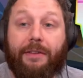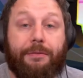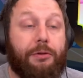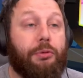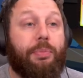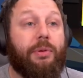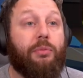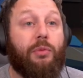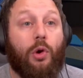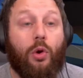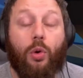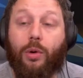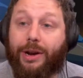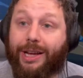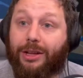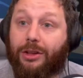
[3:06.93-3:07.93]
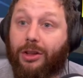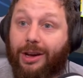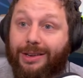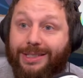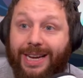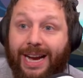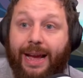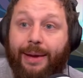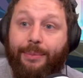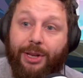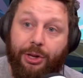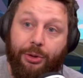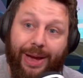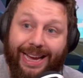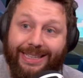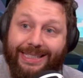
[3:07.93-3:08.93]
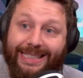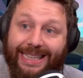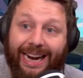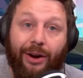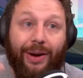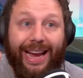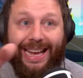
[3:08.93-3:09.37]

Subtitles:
you've been recording a long time and you exit out